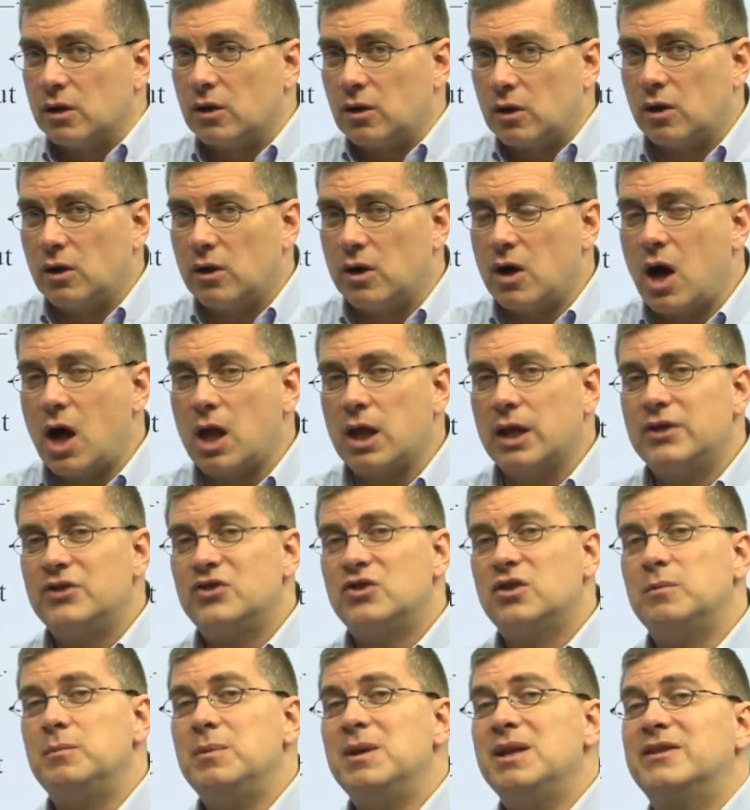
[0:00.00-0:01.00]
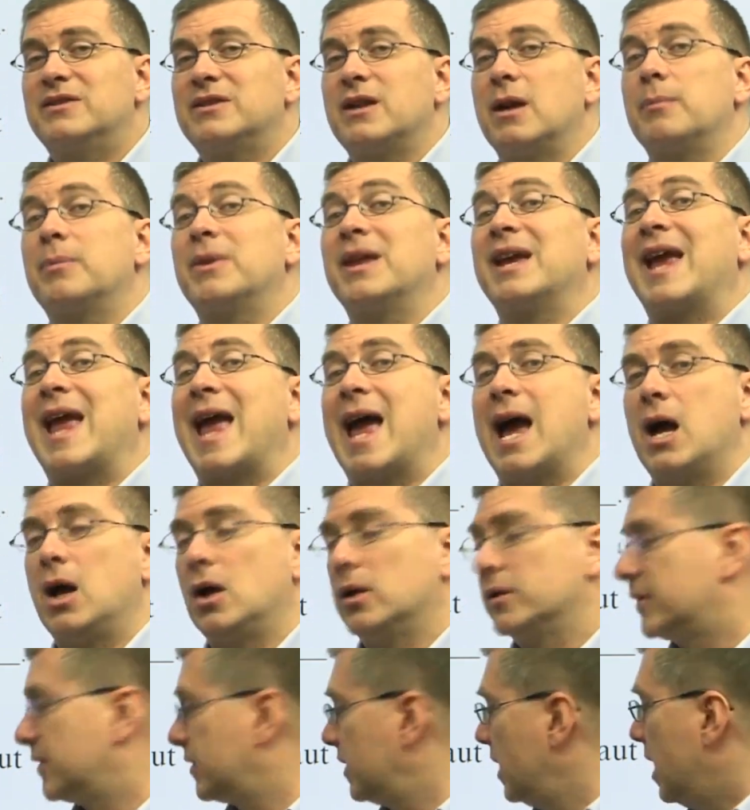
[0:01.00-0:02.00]
her knowledge to be something
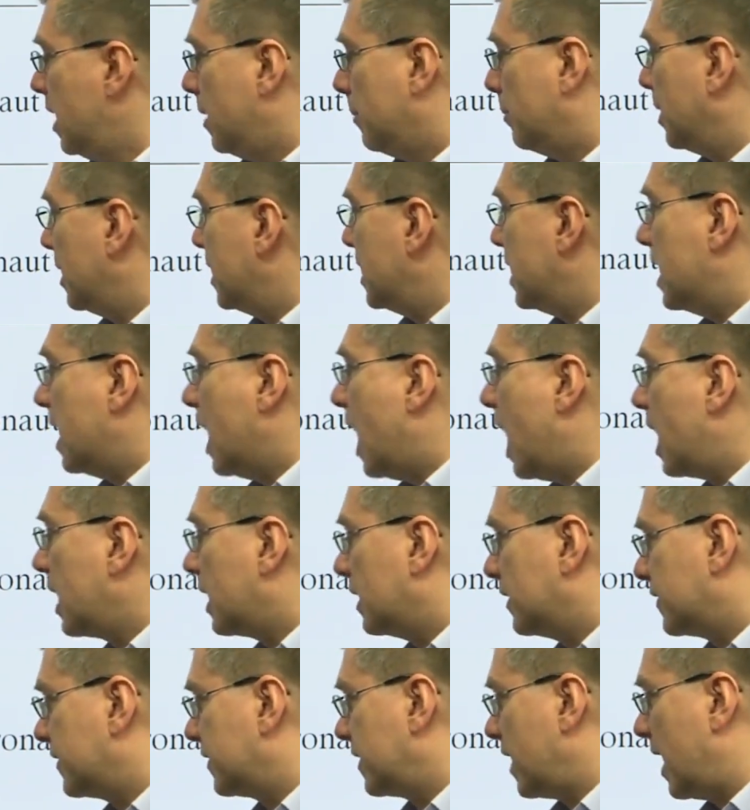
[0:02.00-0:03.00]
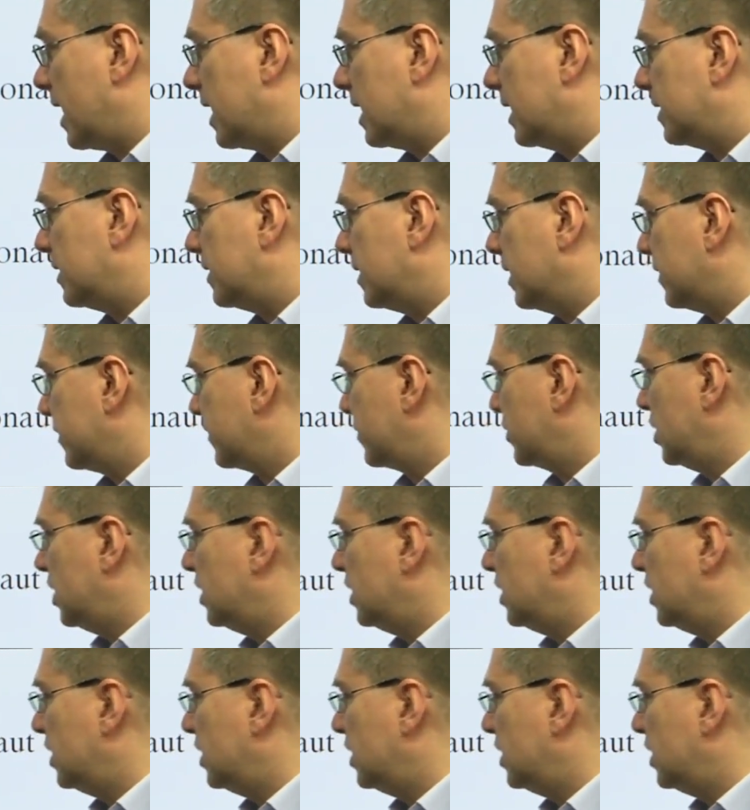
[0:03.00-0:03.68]
else, but not a scientist.